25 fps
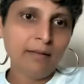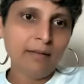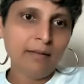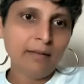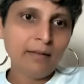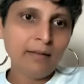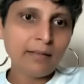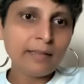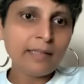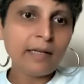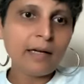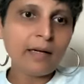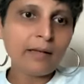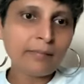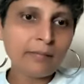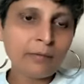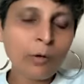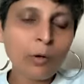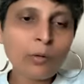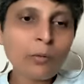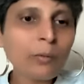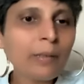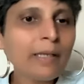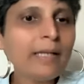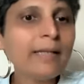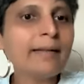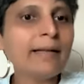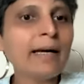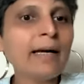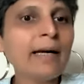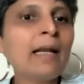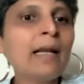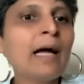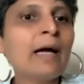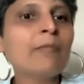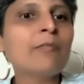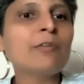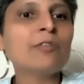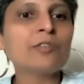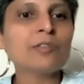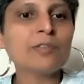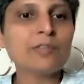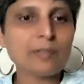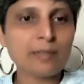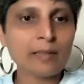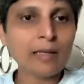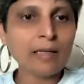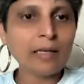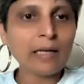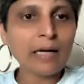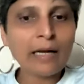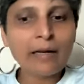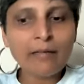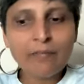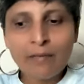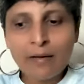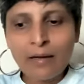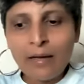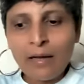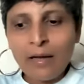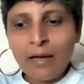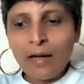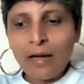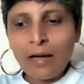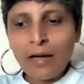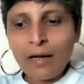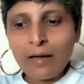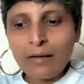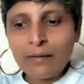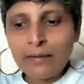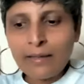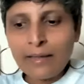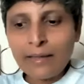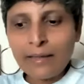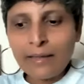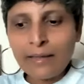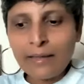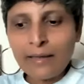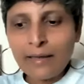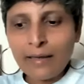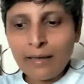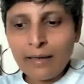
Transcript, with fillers: the not only their languages alive they